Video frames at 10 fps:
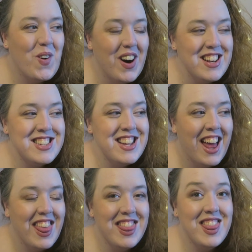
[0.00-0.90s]
What
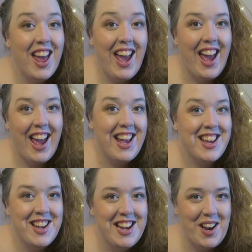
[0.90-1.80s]
the
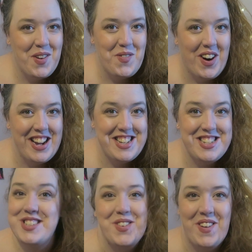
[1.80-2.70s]
heck am I
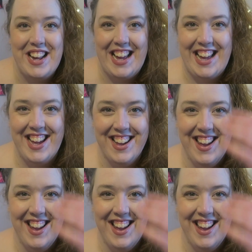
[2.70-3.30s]
doing here?